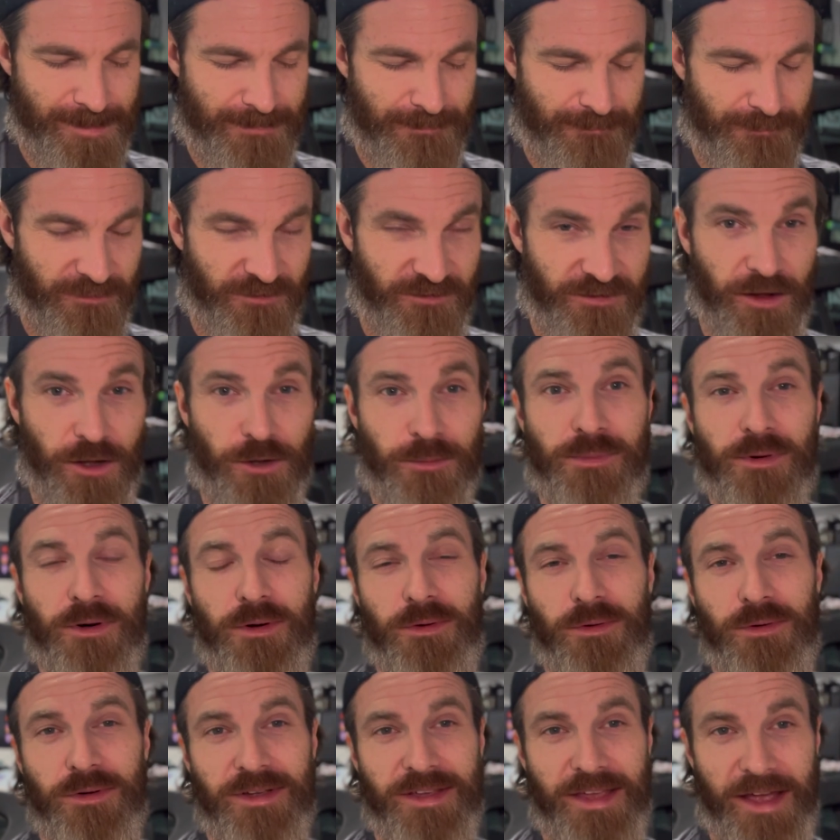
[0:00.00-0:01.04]

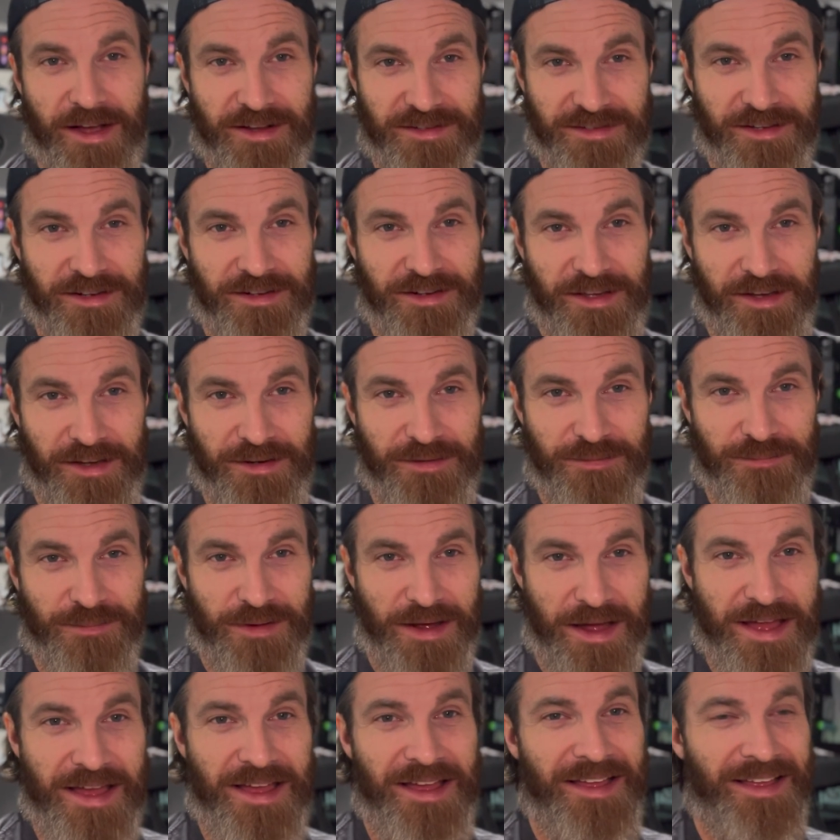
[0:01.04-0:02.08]
Felpro gasket kit
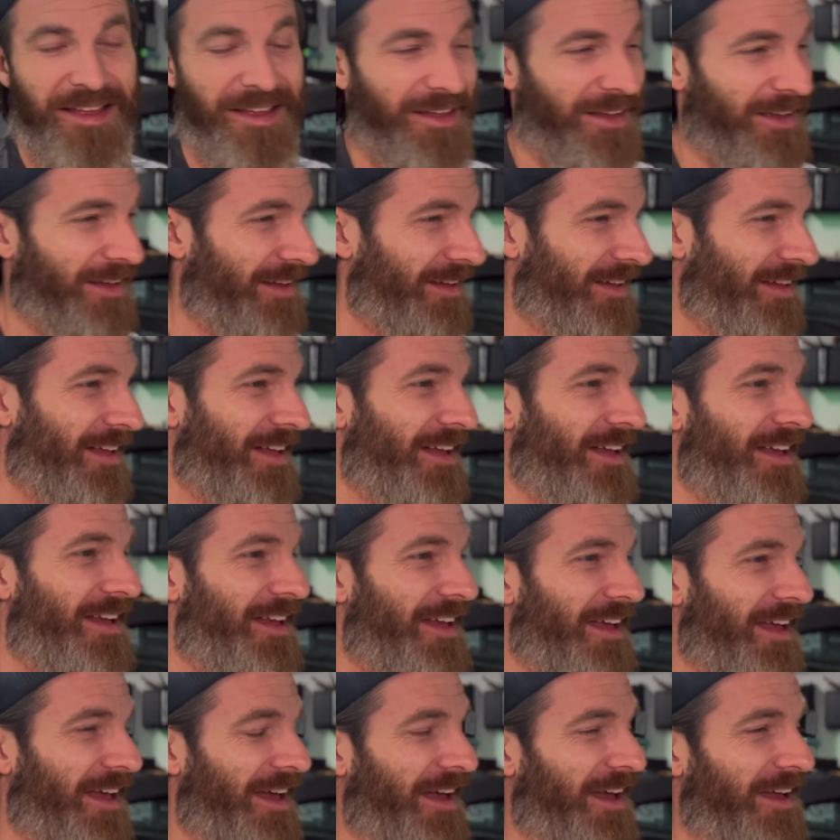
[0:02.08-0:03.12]

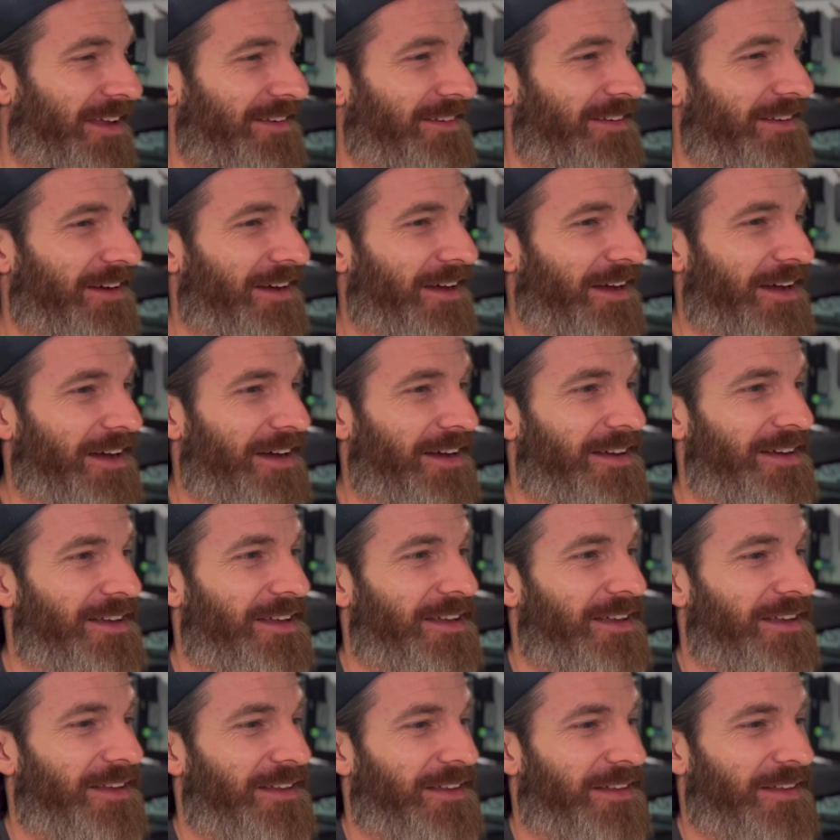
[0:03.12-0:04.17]
and
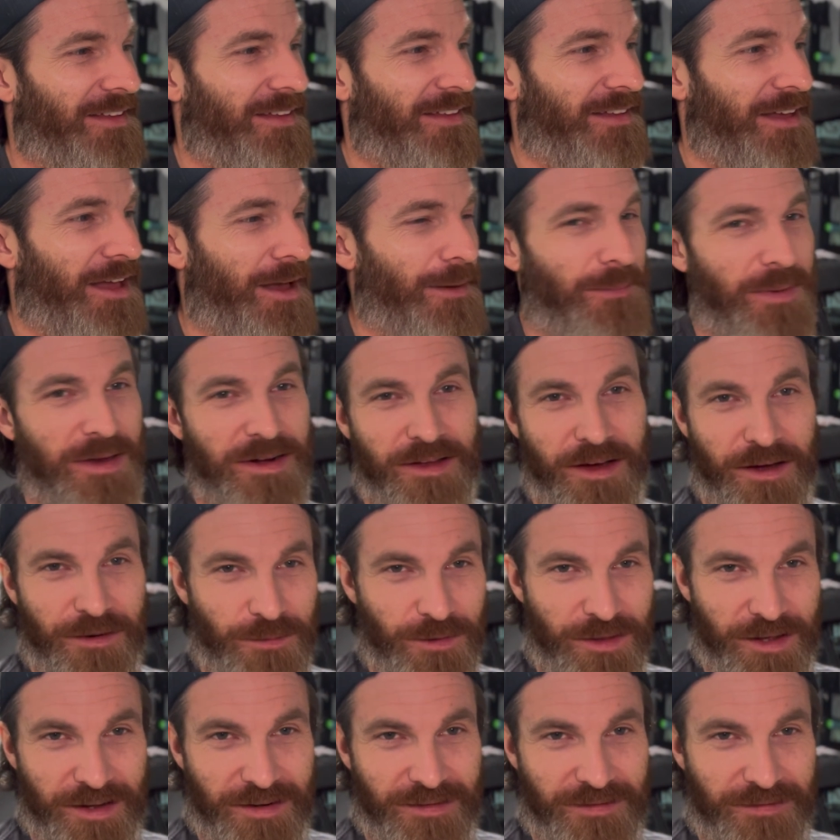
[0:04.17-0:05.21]
be done with
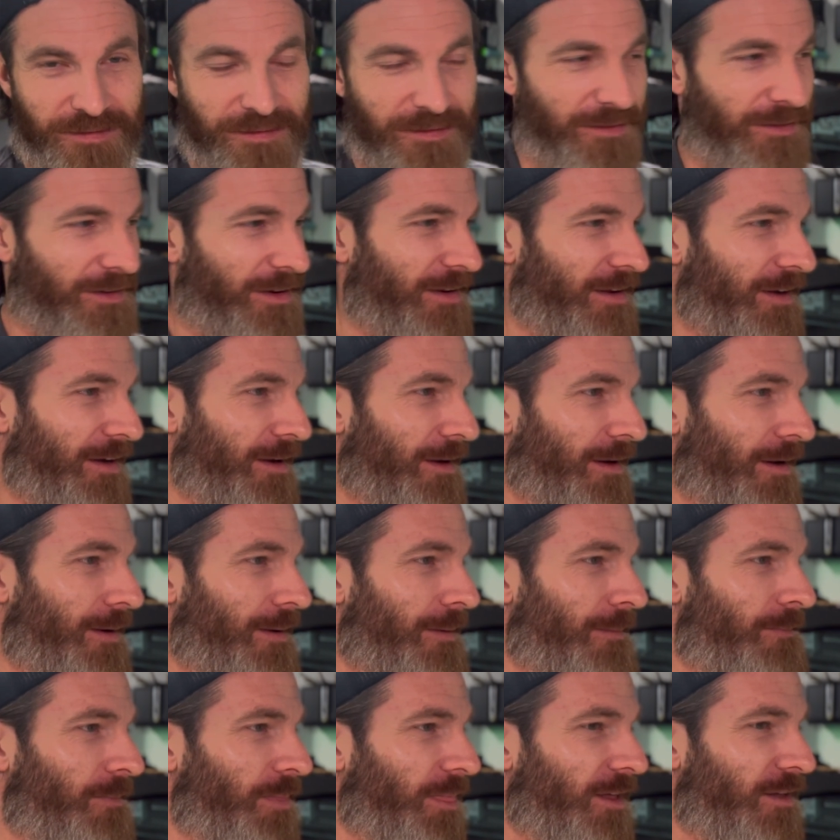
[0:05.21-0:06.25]
it.
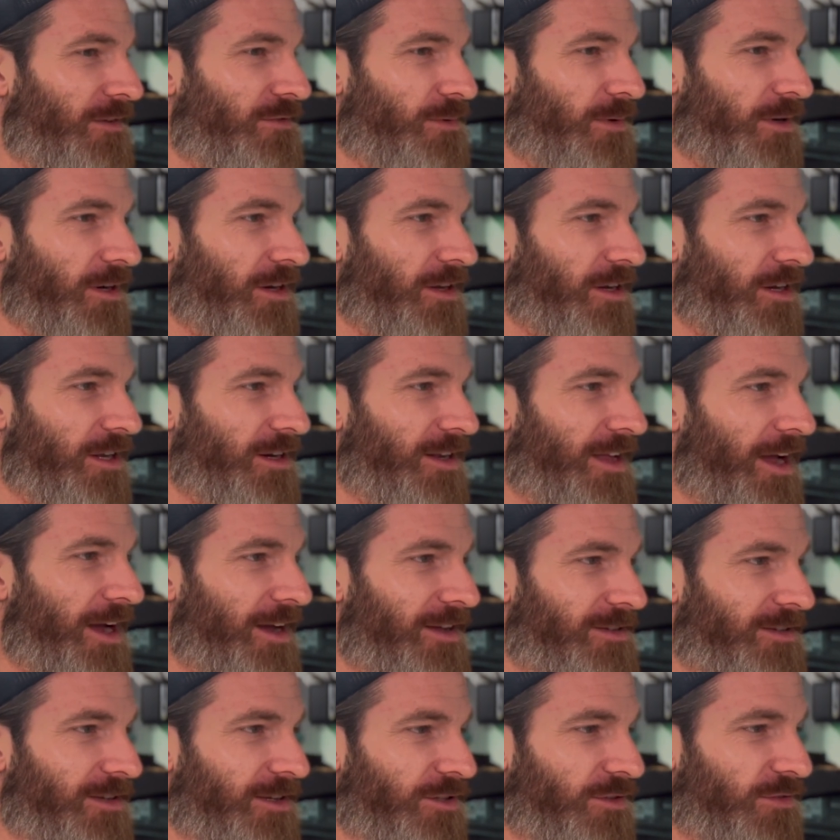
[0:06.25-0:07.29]
Because we're going to need
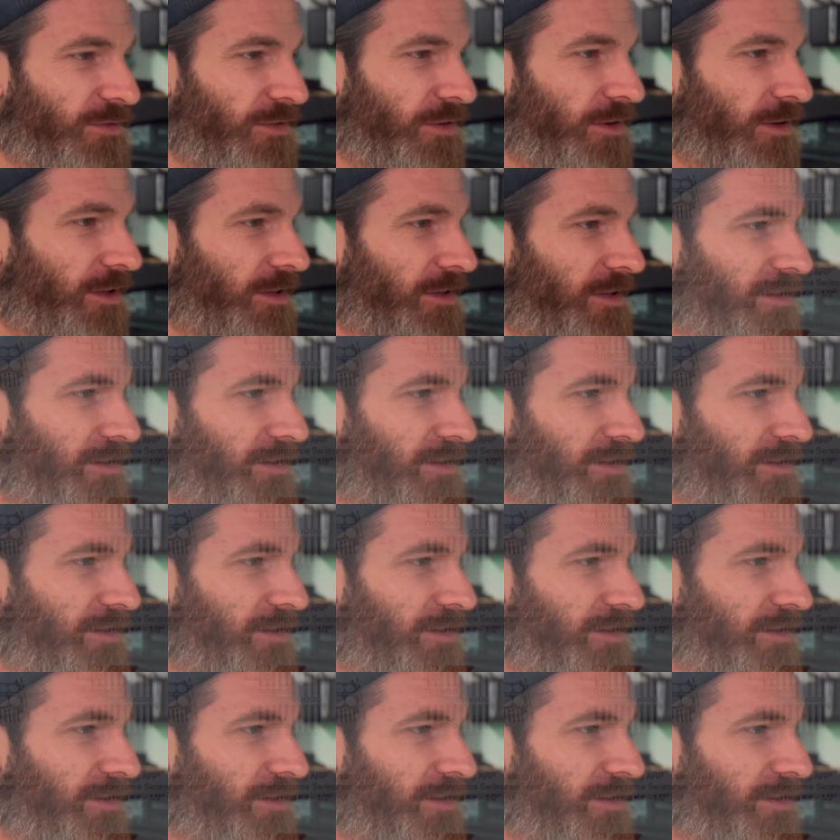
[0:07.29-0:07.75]
gaskets for all this